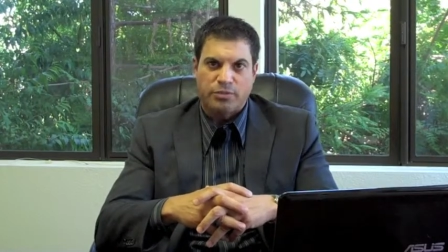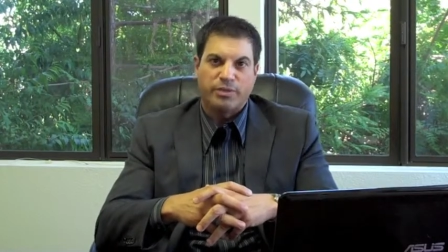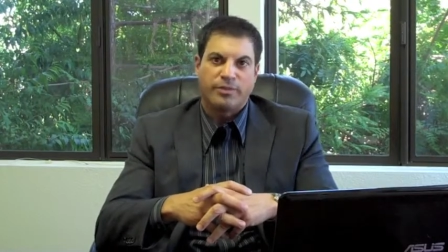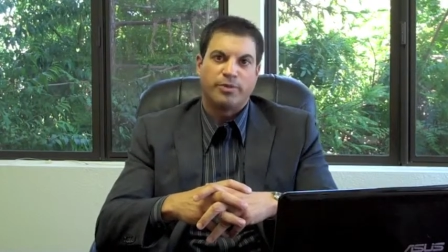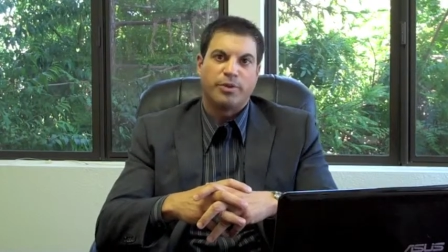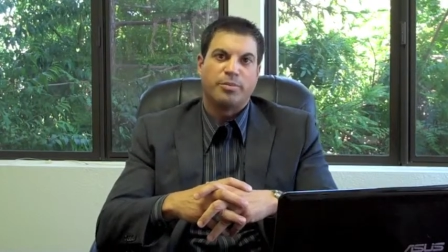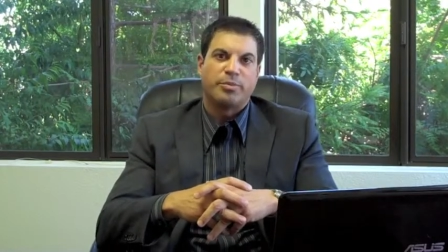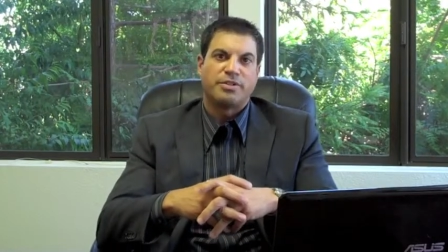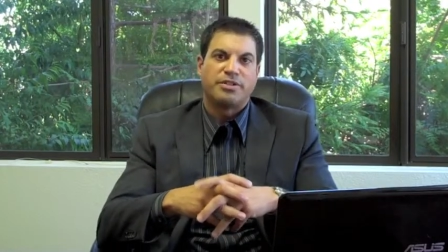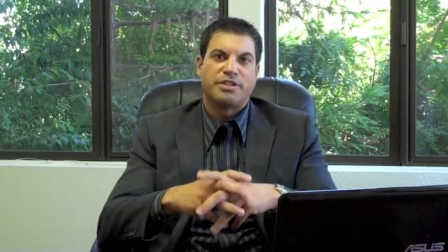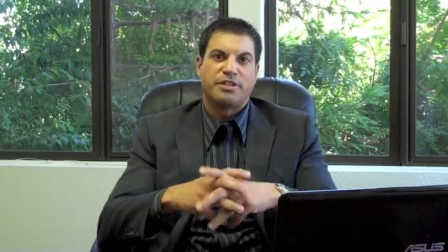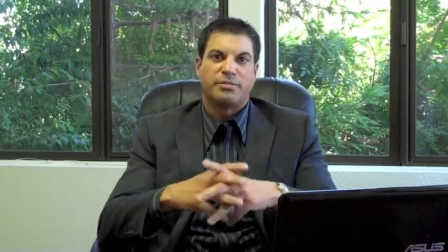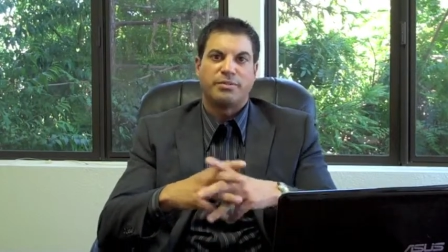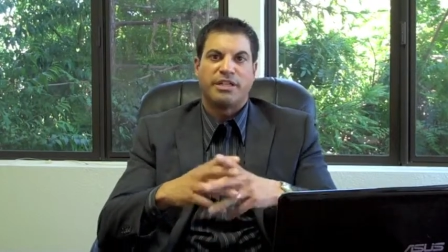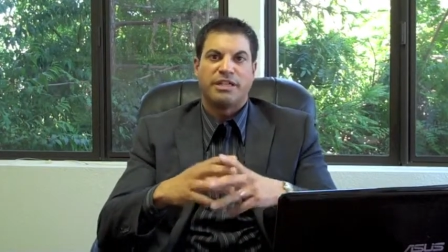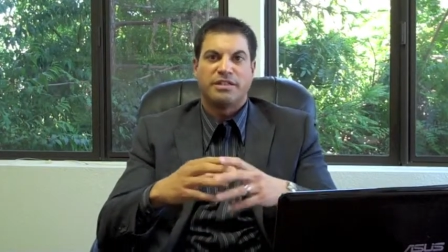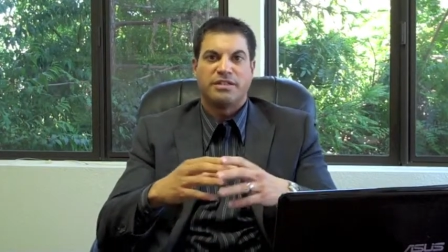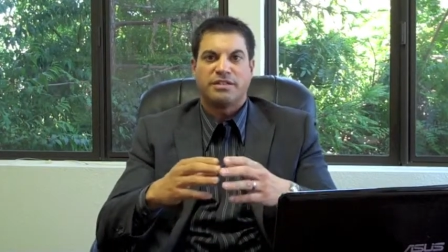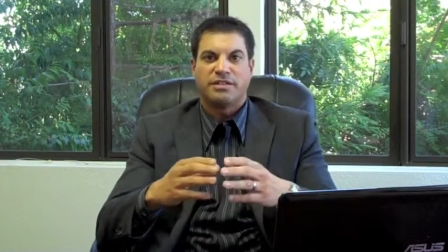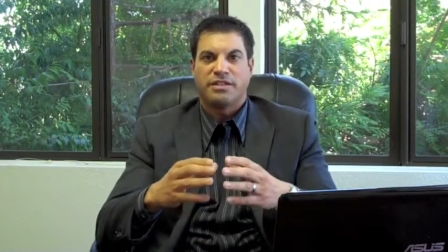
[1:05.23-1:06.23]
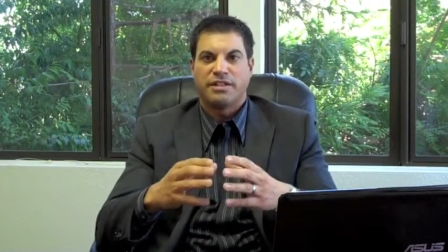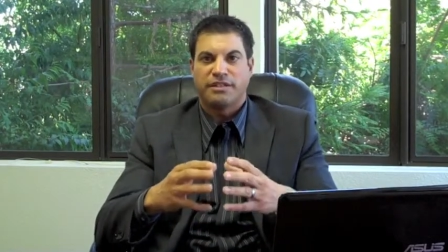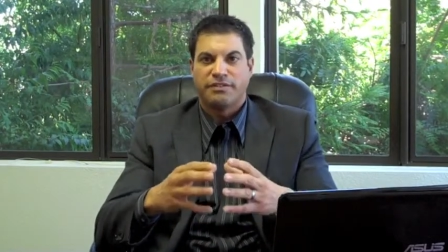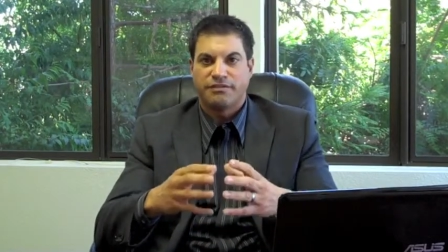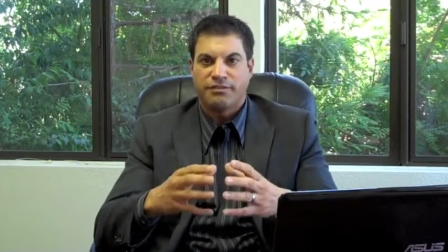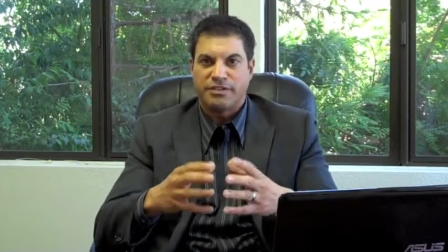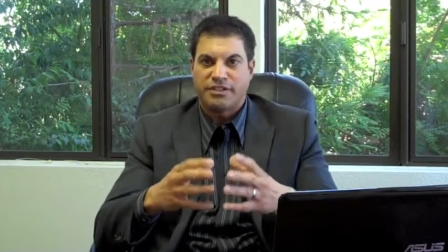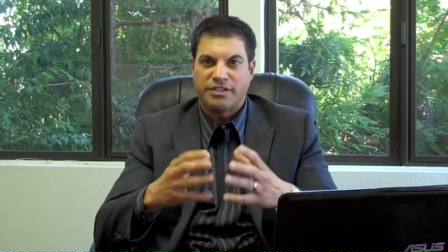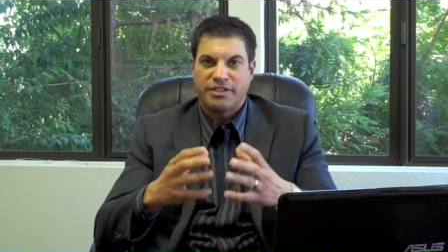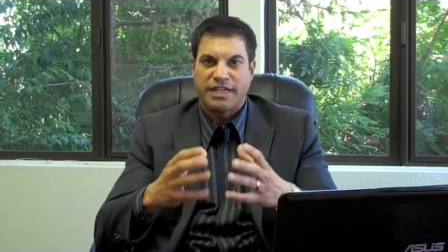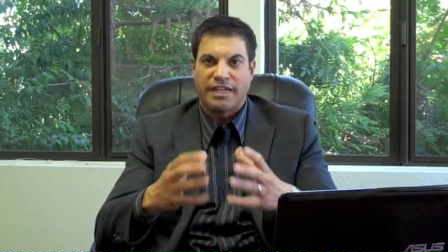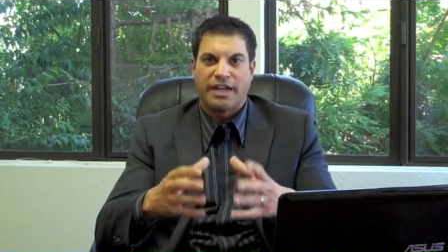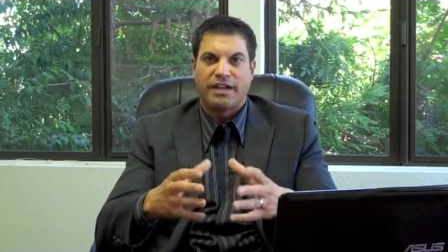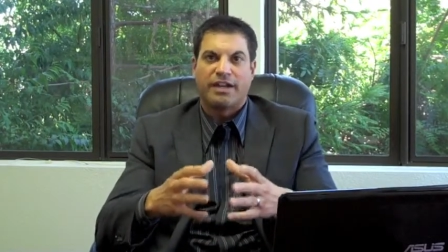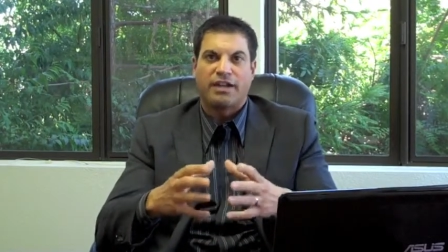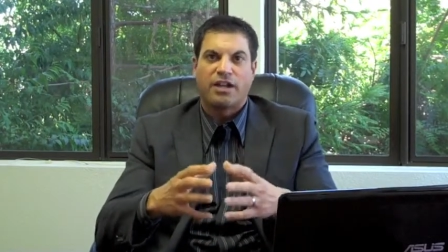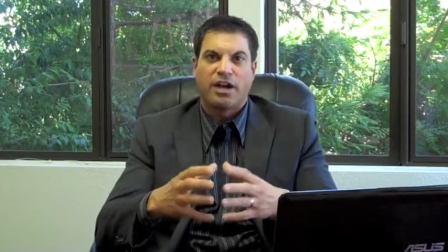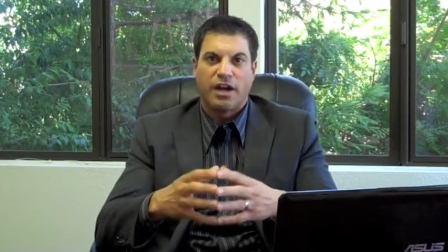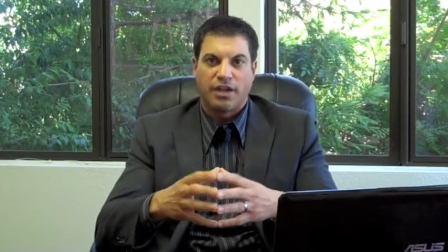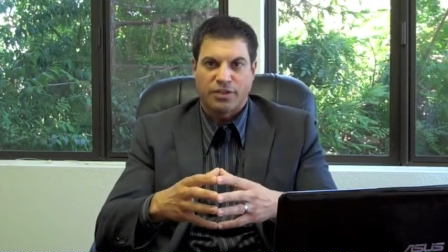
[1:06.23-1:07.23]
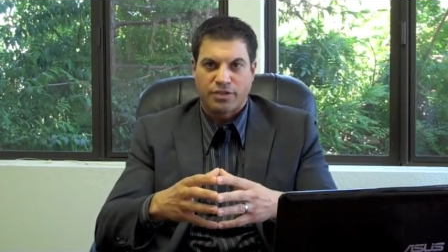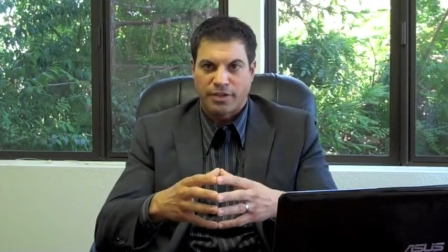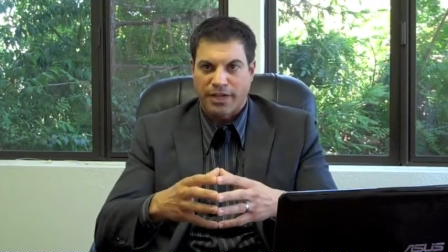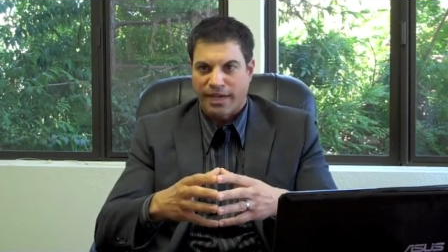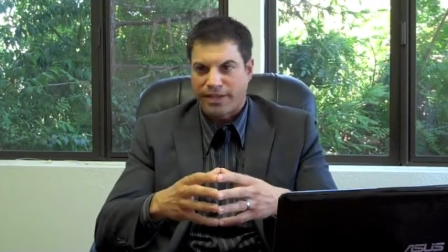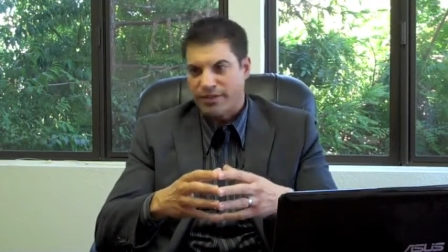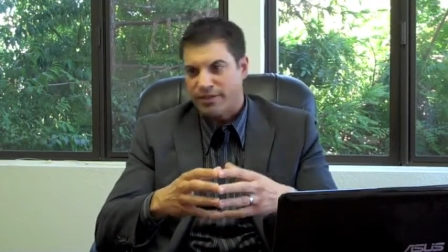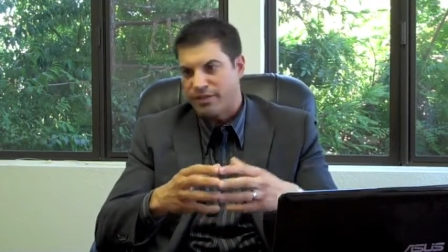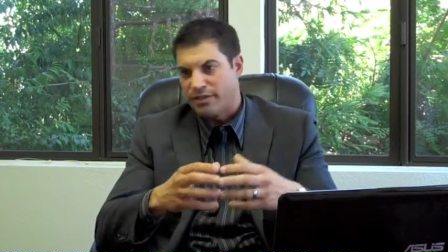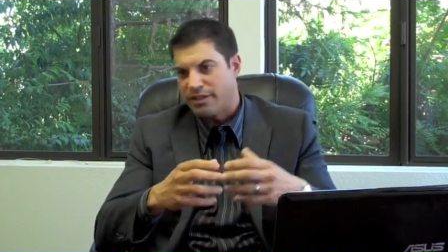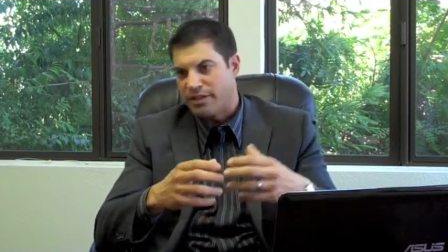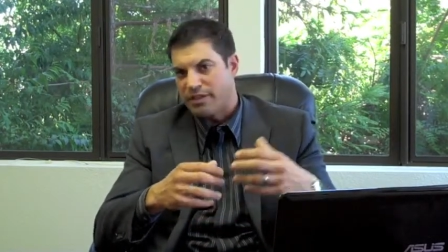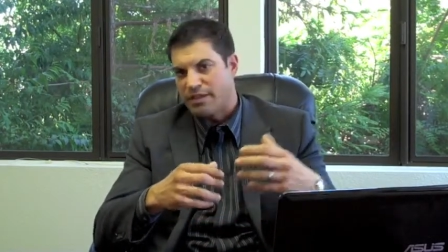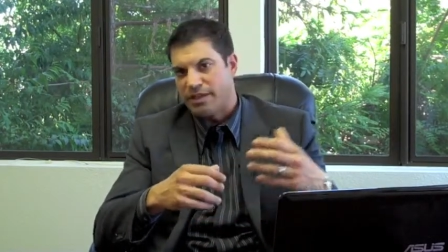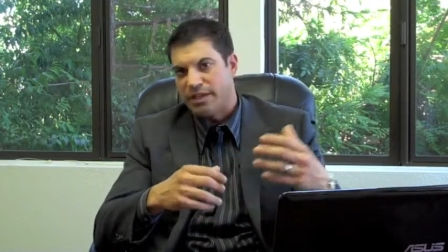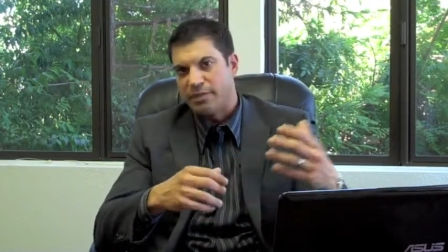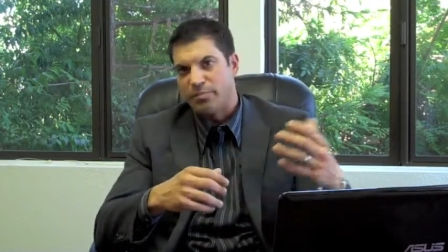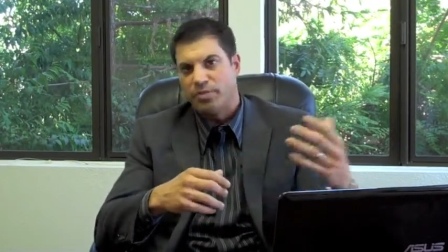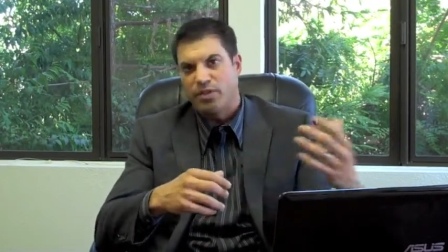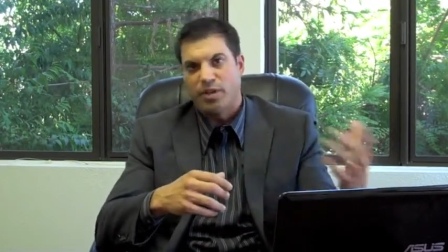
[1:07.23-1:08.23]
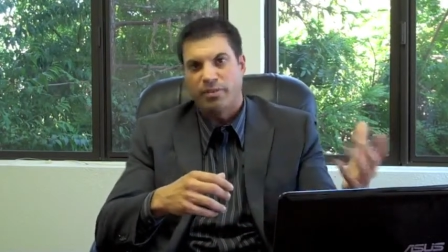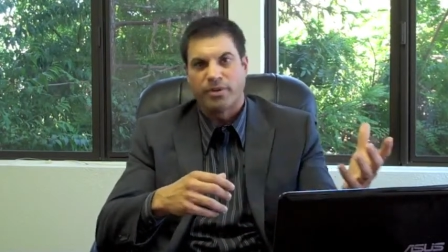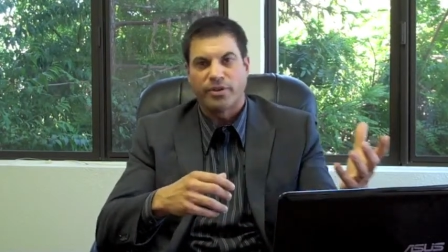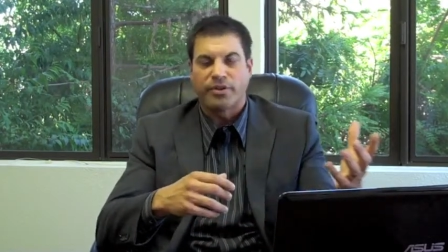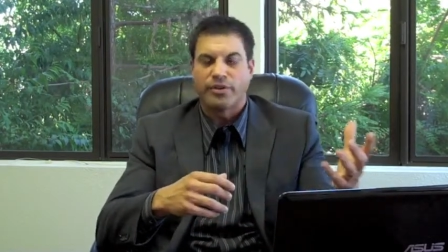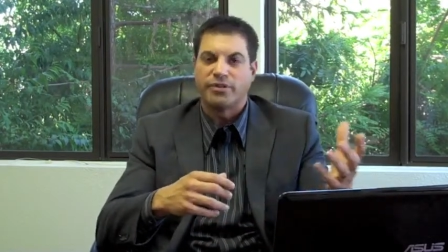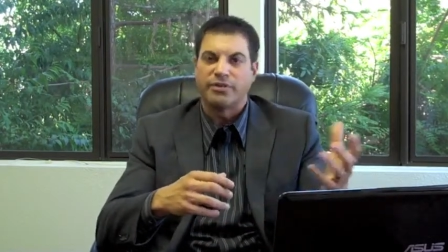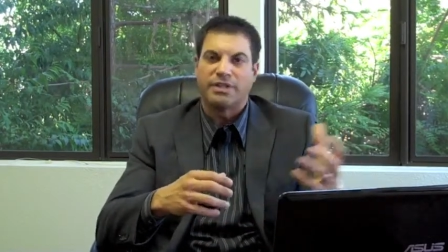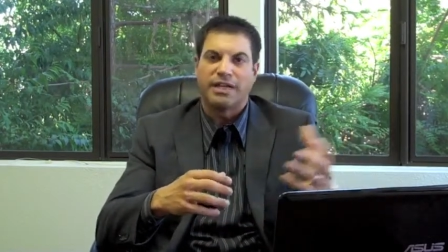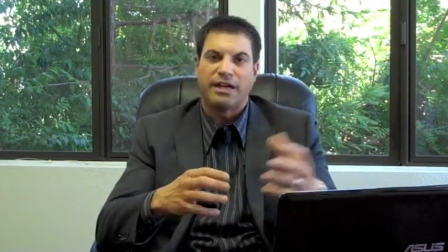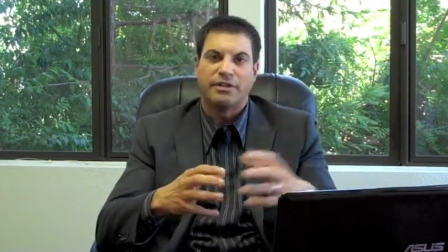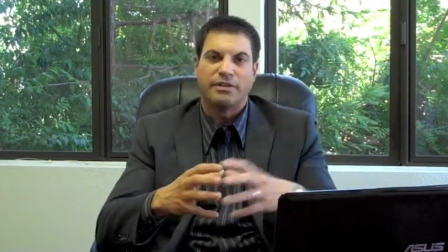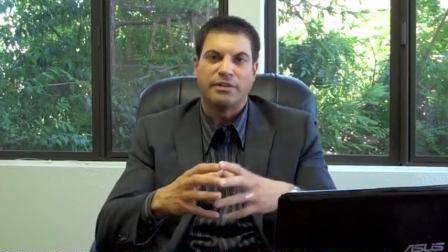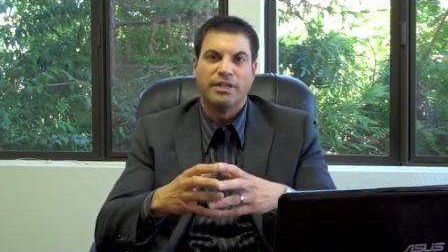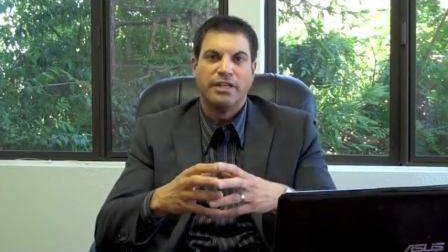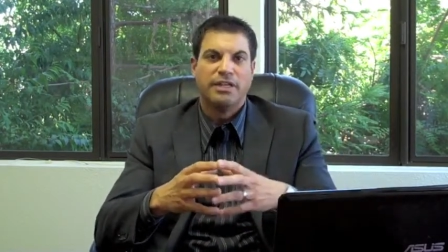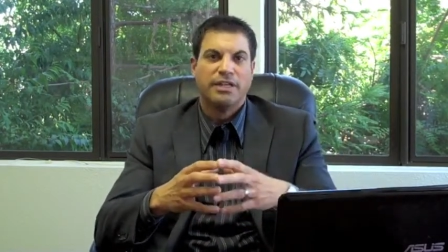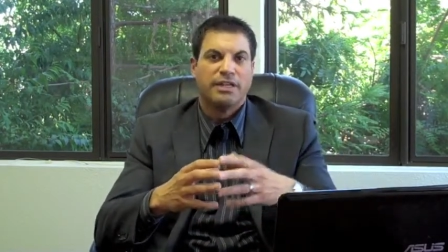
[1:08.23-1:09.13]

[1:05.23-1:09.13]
Refurbishing means if we send out a contractor, let's say a plumber goes out,